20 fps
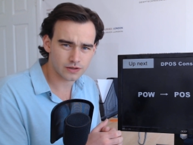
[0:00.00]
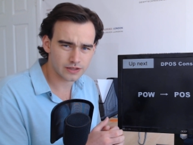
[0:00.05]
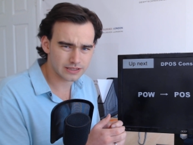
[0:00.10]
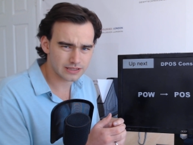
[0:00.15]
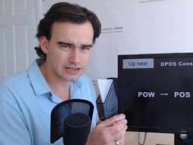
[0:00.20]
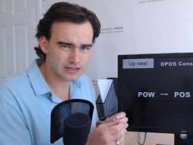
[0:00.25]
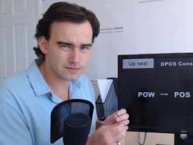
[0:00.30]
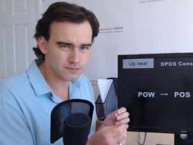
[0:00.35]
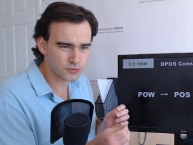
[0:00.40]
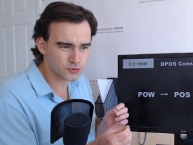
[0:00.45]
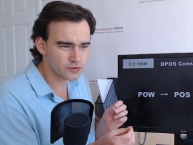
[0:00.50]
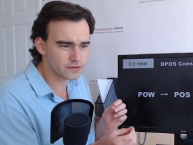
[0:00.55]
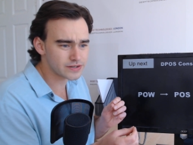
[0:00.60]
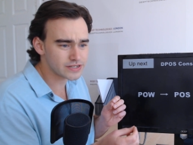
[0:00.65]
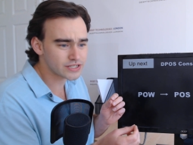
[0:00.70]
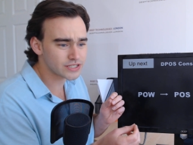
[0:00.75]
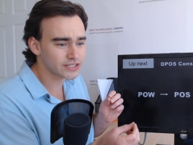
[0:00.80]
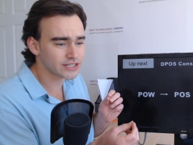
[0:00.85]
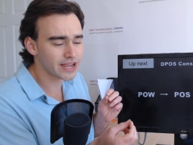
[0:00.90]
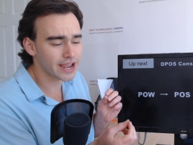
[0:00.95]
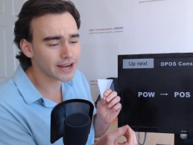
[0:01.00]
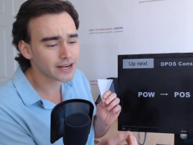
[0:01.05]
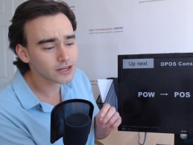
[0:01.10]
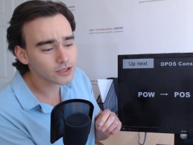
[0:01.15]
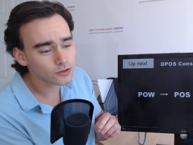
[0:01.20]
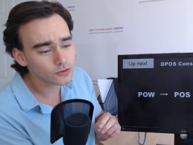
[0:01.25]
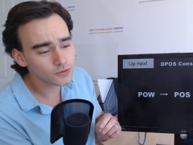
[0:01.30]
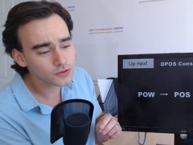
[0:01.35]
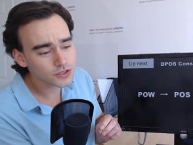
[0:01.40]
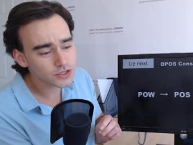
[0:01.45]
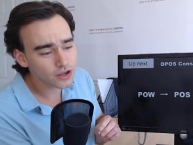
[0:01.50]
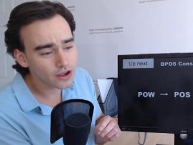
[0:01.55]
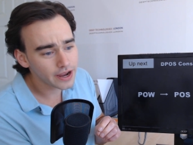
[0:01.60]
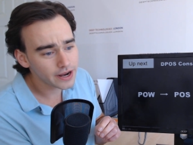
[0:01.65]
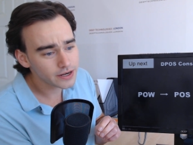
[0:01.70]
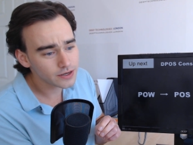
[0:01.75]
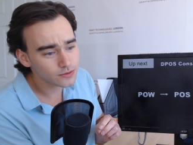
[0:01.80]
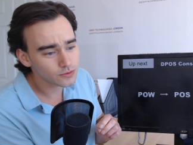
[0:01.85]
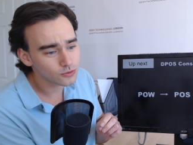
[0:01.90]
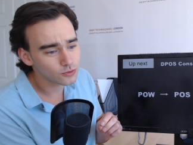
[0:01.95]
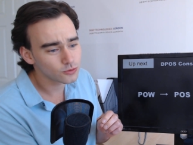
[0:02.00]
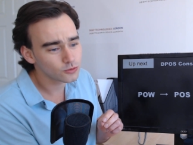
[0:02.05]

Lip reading: like that's more of a technical side,